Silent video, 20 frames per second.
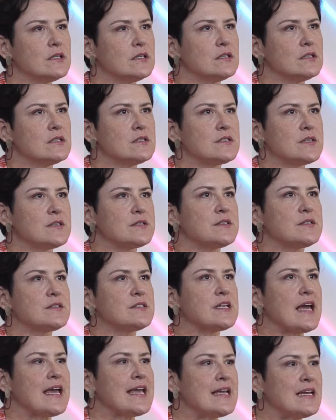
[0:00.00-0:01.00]

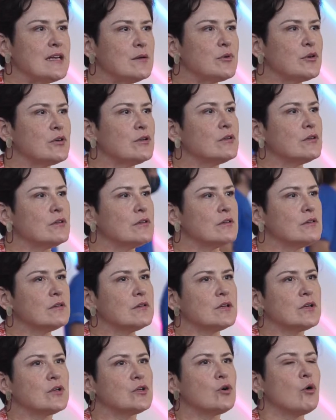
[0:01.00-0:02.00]
sustainable
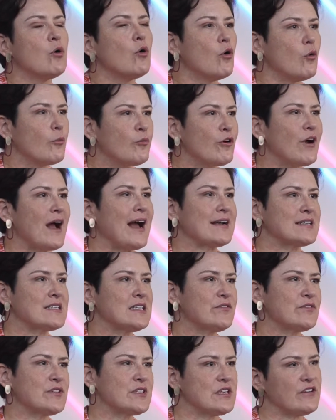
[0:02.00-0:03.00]
corporate
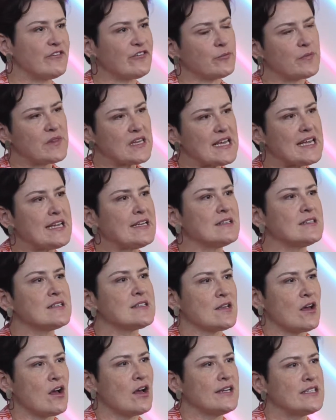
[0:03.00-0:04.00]
activity from the
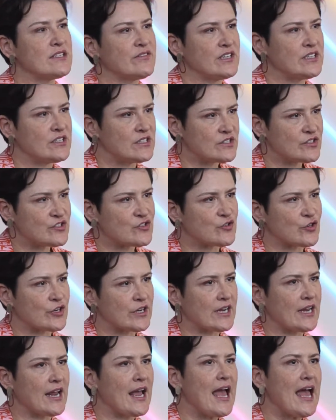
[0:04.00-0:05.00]
inside of
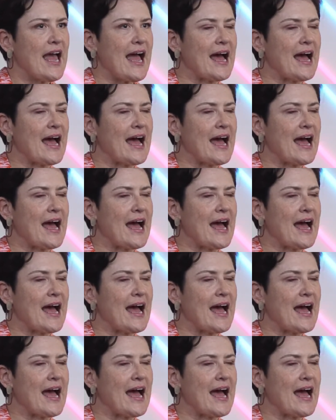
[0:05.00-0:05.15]
industry